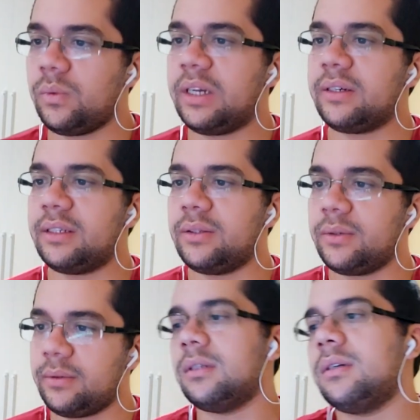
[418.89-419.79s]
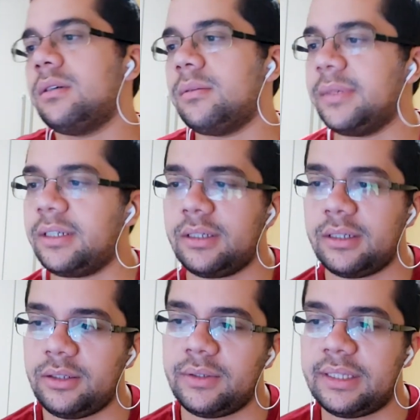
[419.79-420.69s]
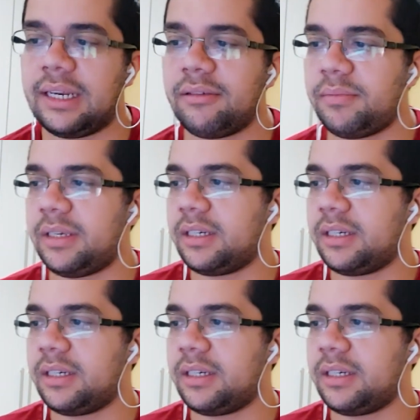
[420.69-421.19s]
What are you gonna do? Oh my god, you're gonna left me